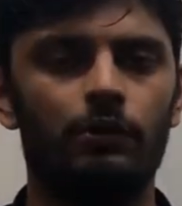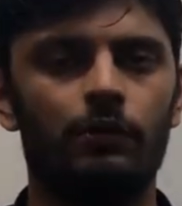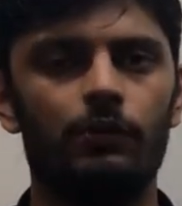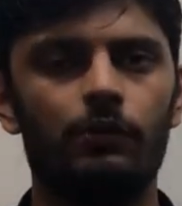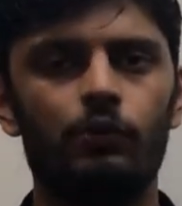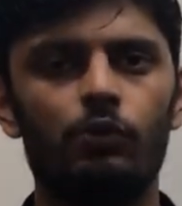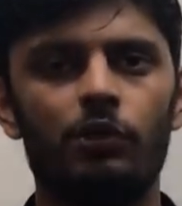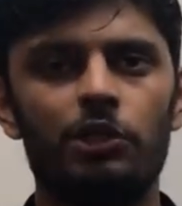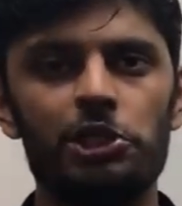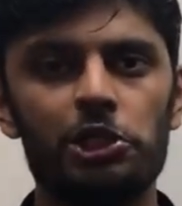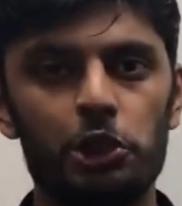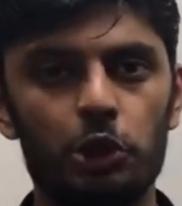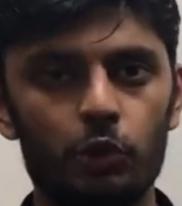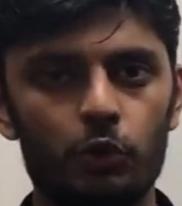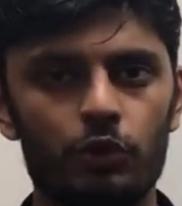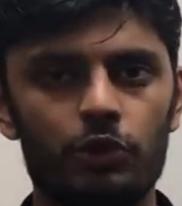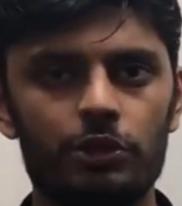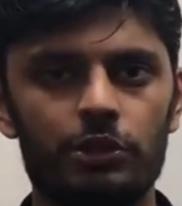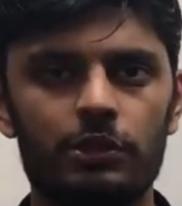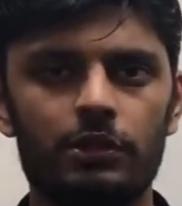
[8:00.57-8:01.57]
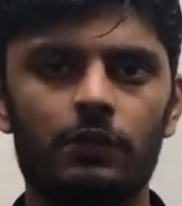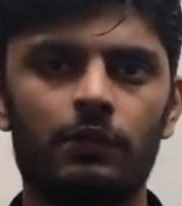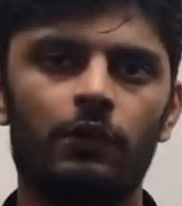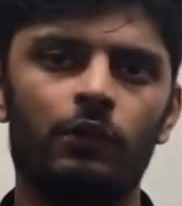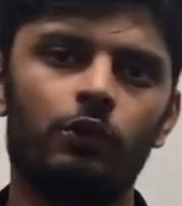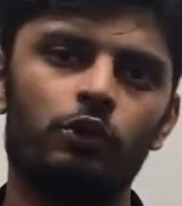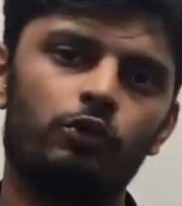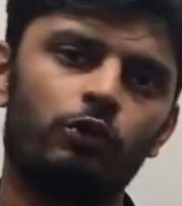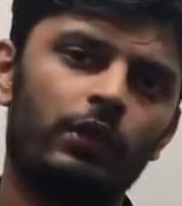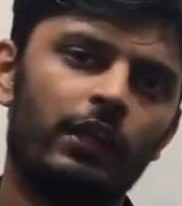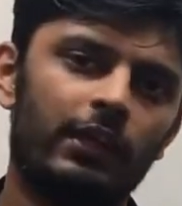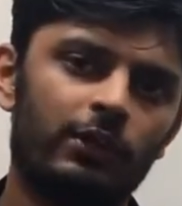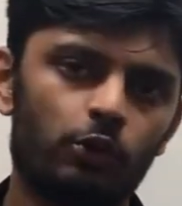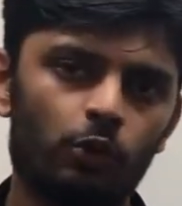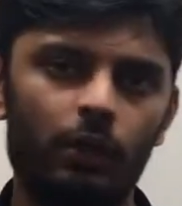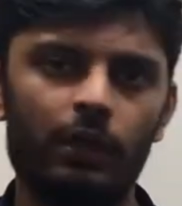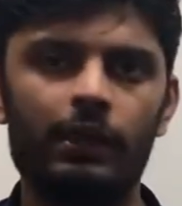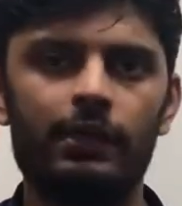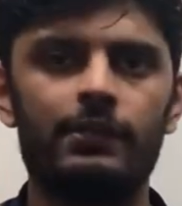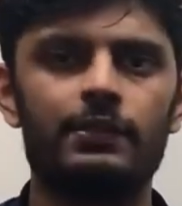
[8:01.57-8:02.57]
you can use to get
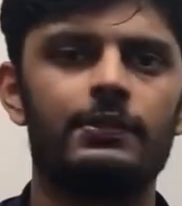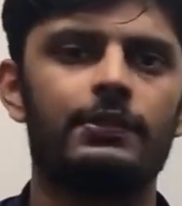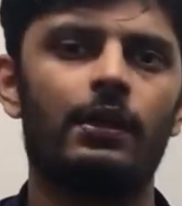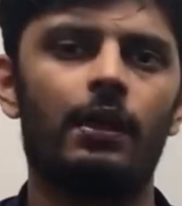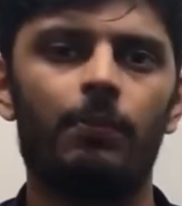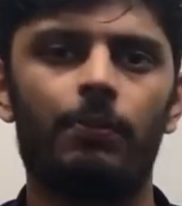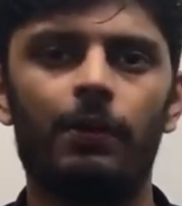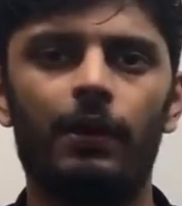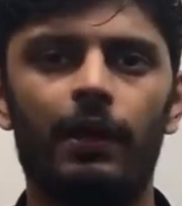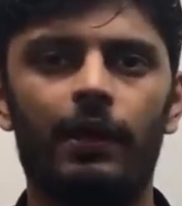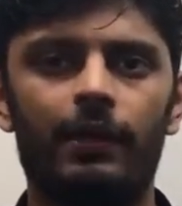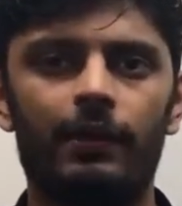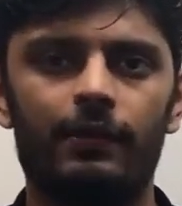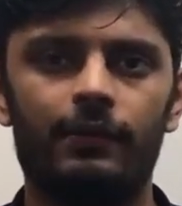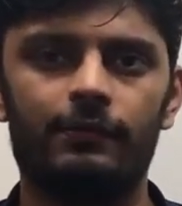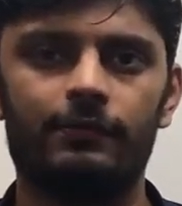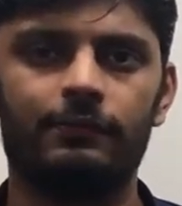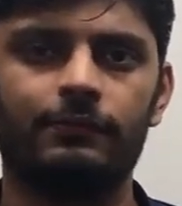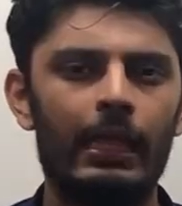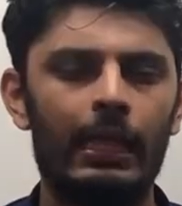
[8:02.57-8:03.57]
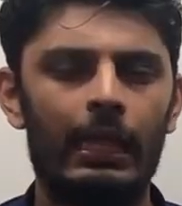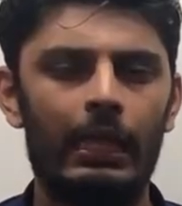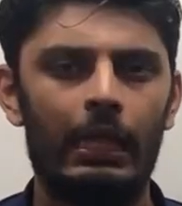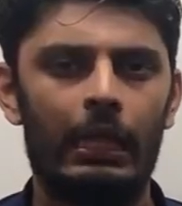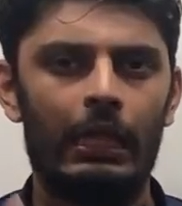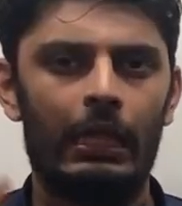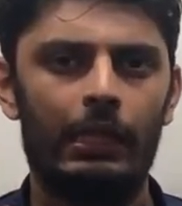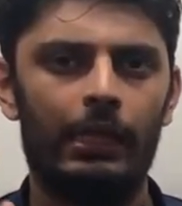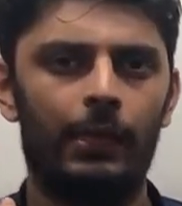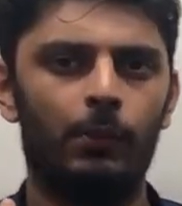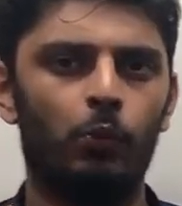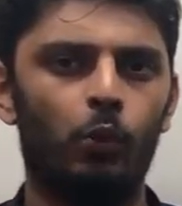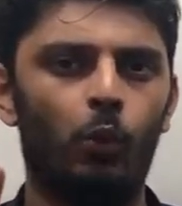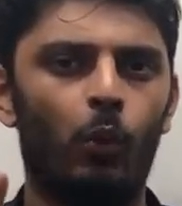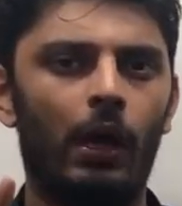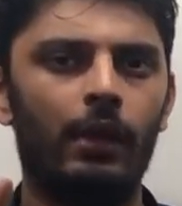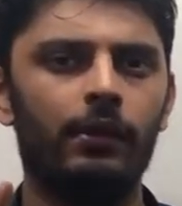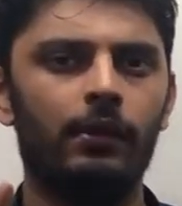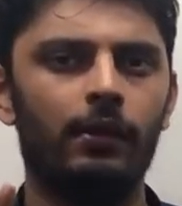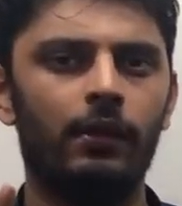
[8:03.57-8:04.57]
your cadence up high. Number
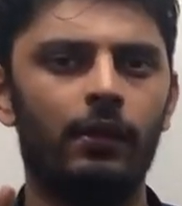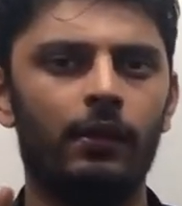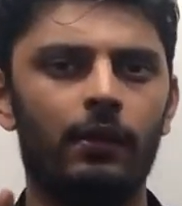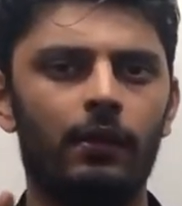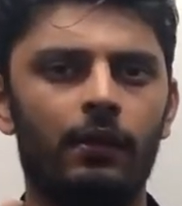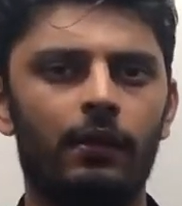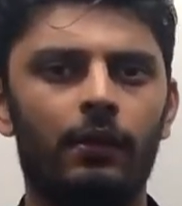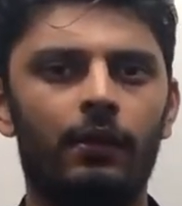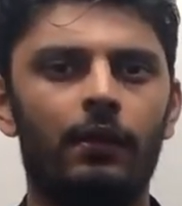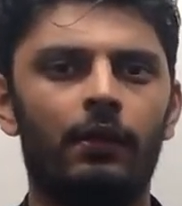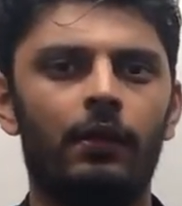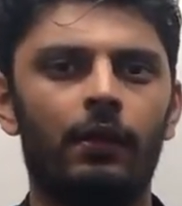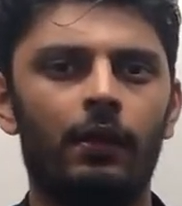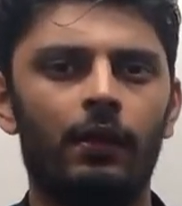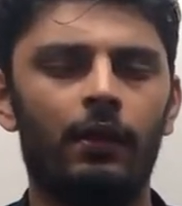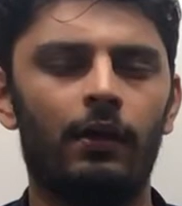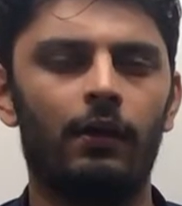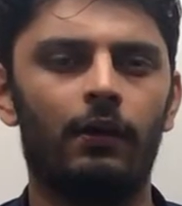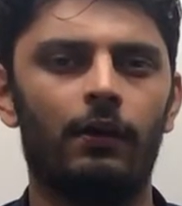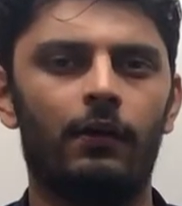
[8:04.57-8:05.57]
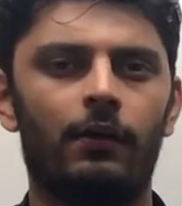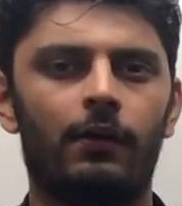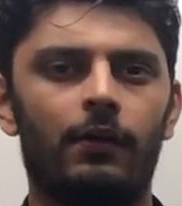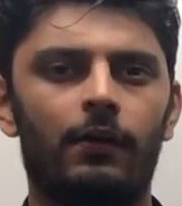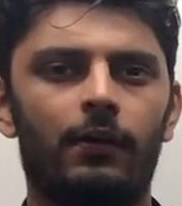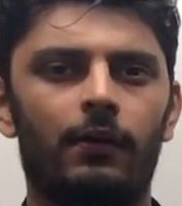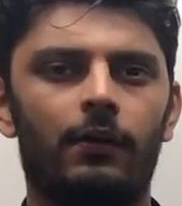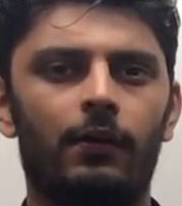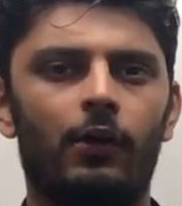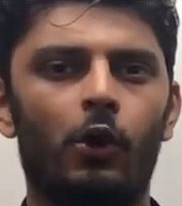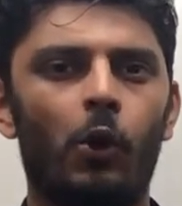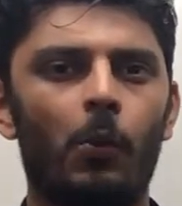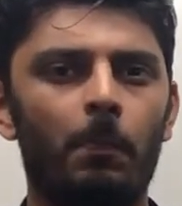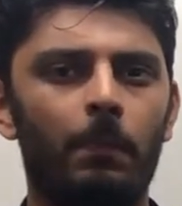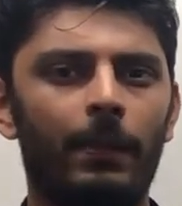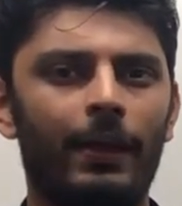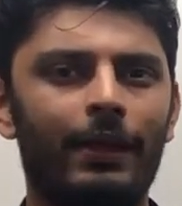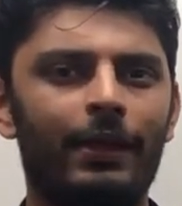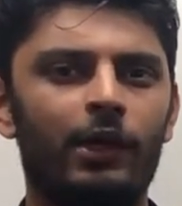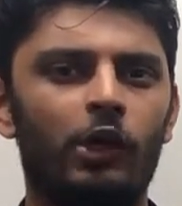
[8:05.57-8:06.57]
one,
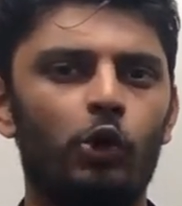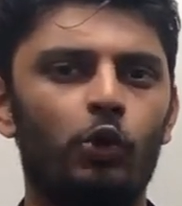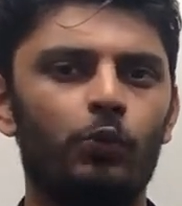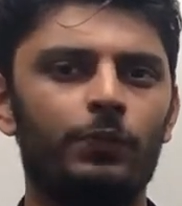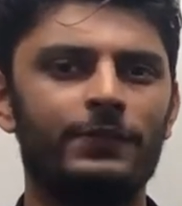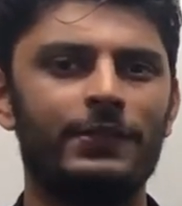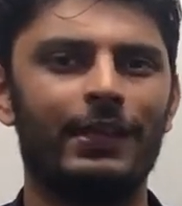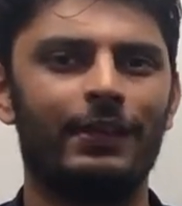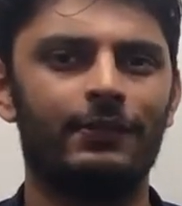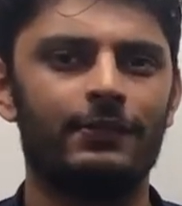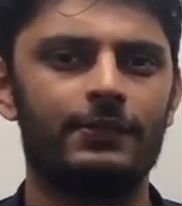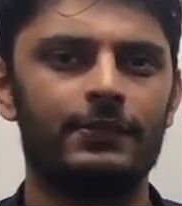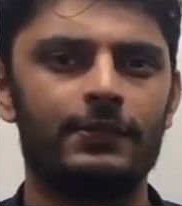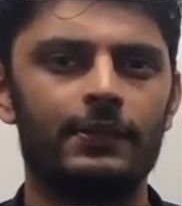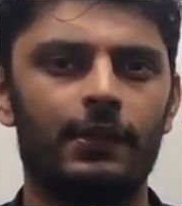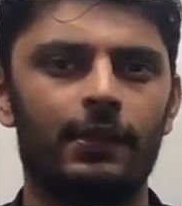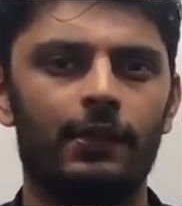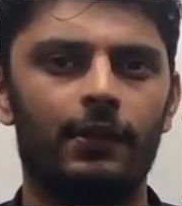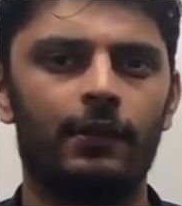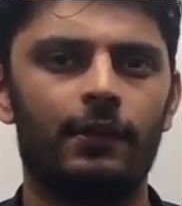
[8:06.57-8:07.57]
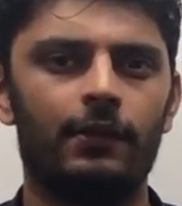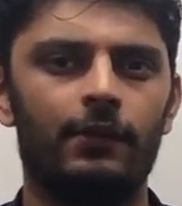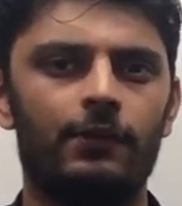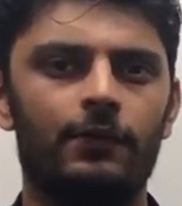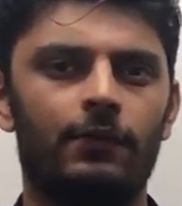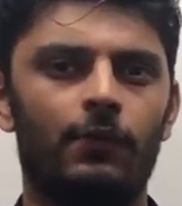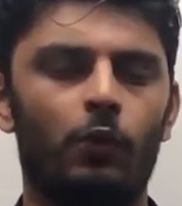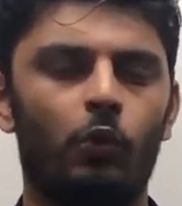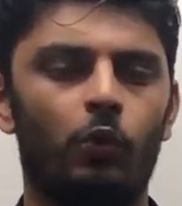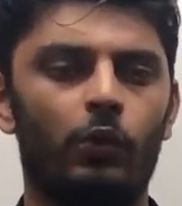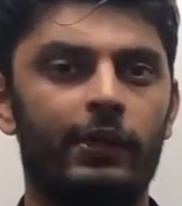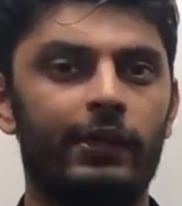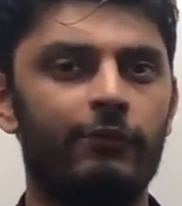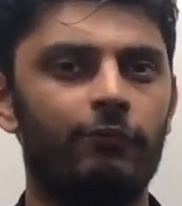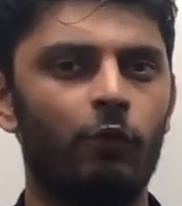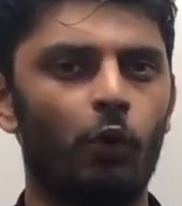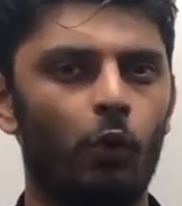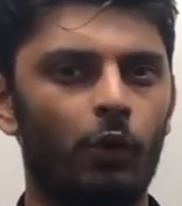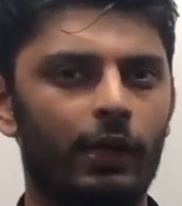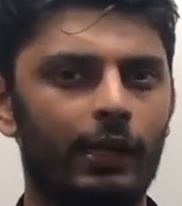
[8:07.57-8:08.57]
compact group sets. So
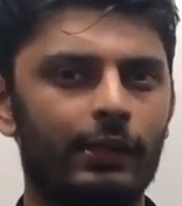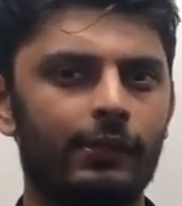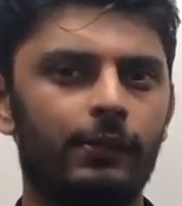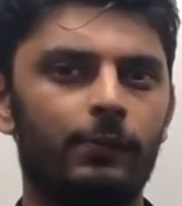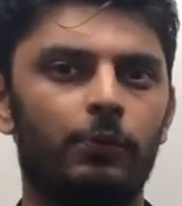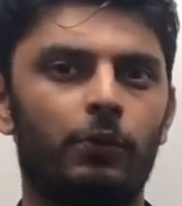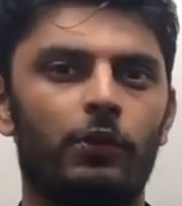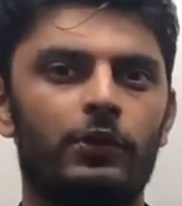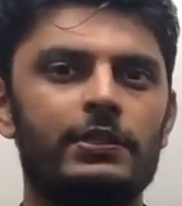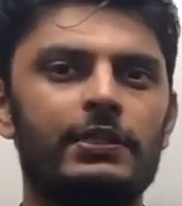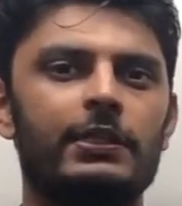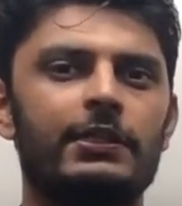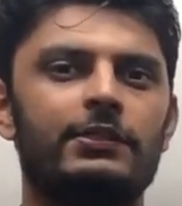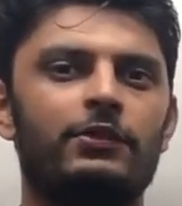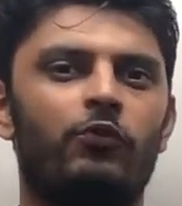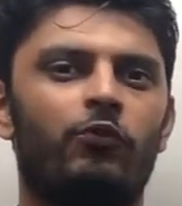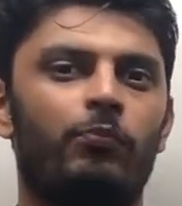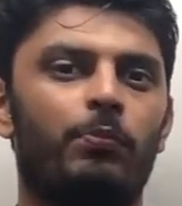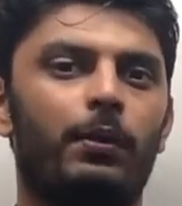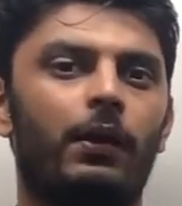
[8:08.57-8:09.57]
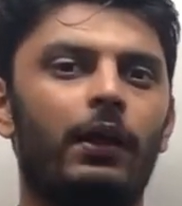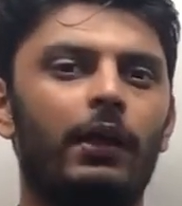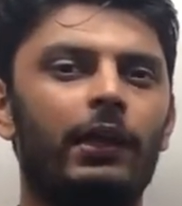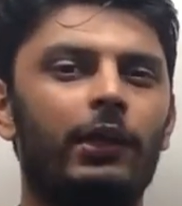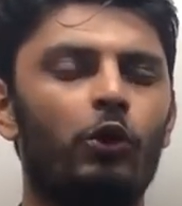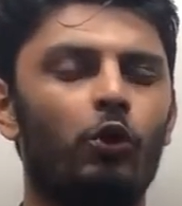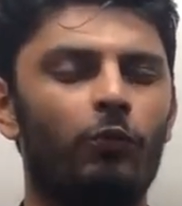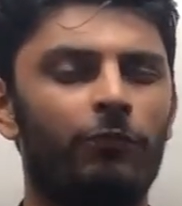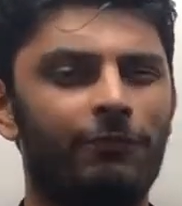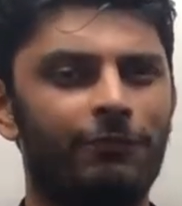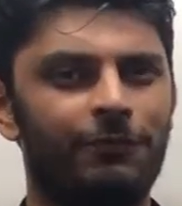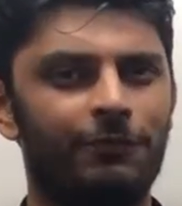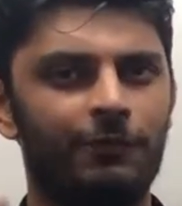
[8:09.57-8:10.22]
if you're in the process of buying your